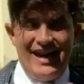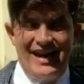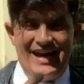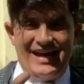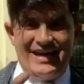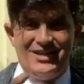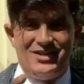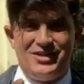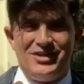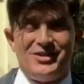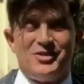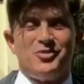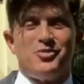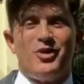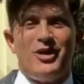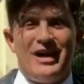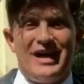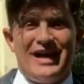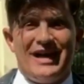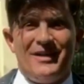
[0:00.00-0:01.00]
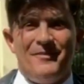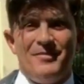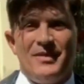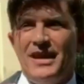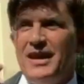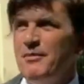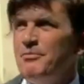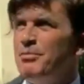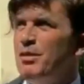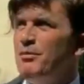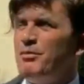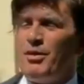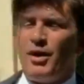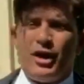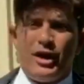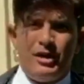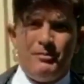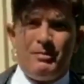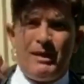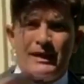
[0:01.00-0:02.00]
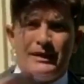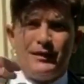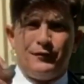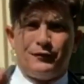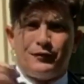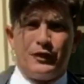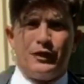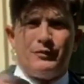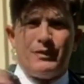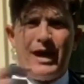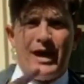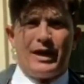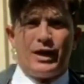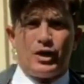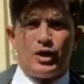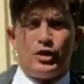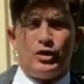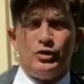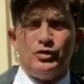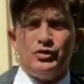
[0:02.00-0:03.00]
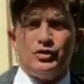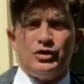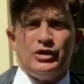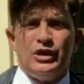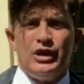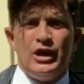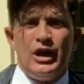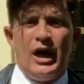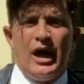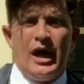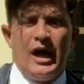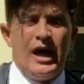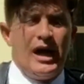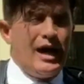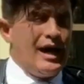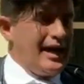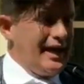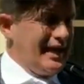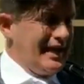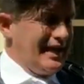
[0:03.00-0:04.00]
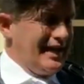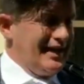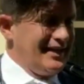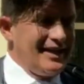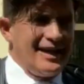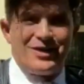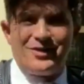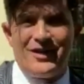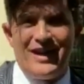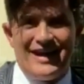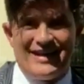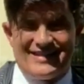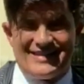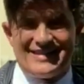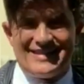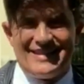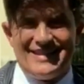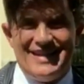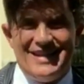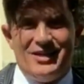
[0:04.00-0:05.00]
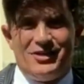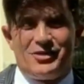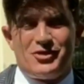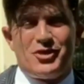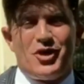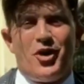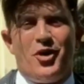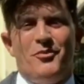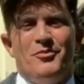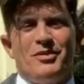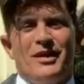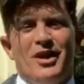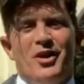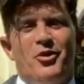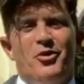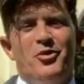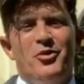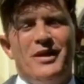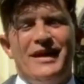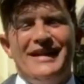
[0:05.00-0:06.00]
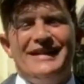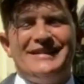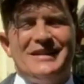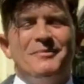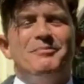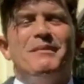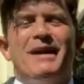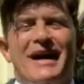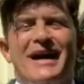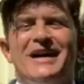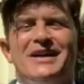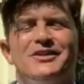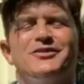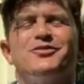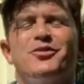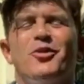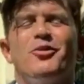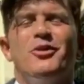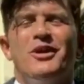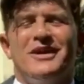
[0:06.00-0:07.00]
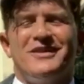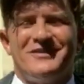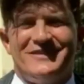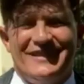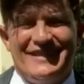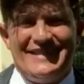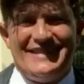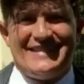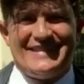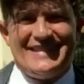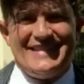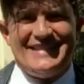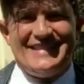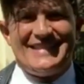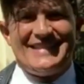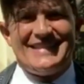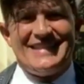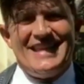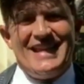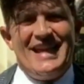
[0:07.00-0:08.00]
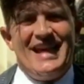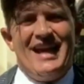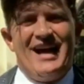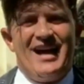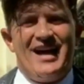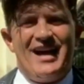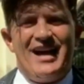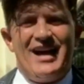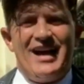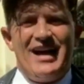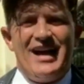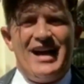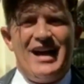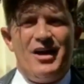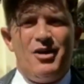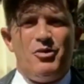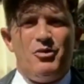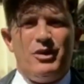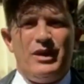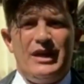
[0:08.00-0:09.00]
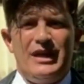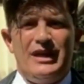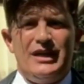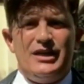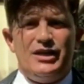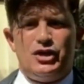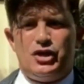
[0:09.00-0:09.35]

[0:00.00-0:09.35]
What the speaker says: ages why? Bombarded by the free radicals, and it cracks. So we demise for what reasons? We